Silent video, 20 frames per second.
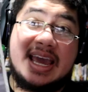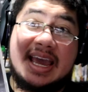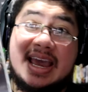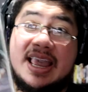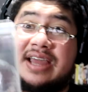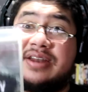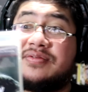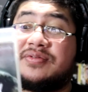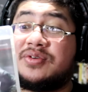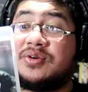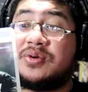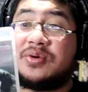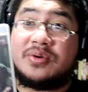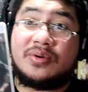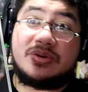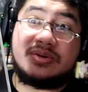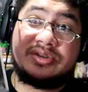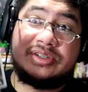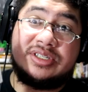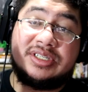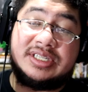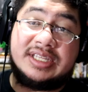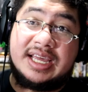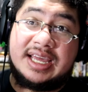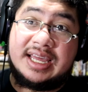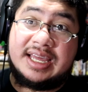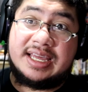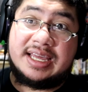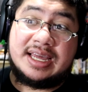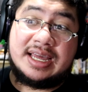and of course,
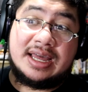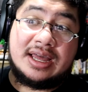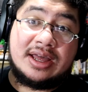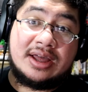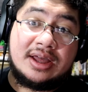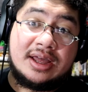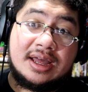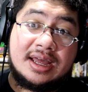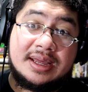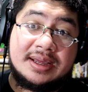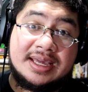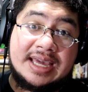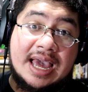they uh,